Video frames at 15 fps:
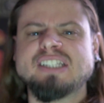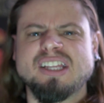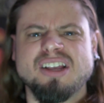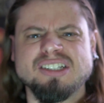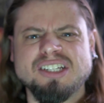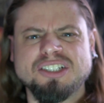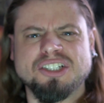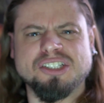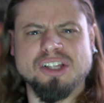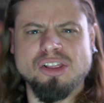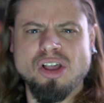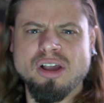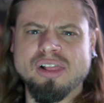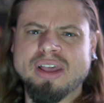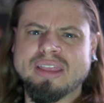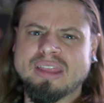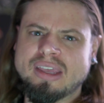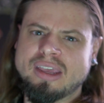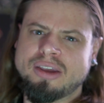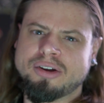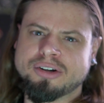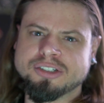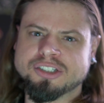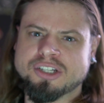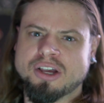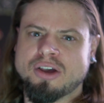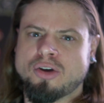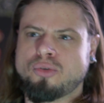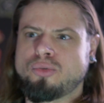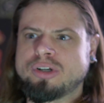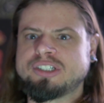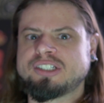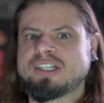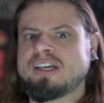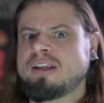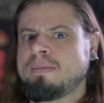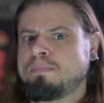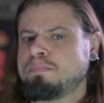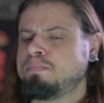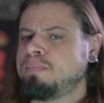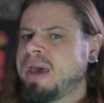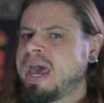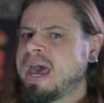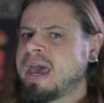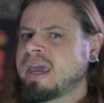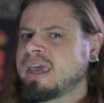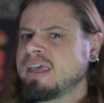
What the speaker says: it doesn't just look like the ears receding back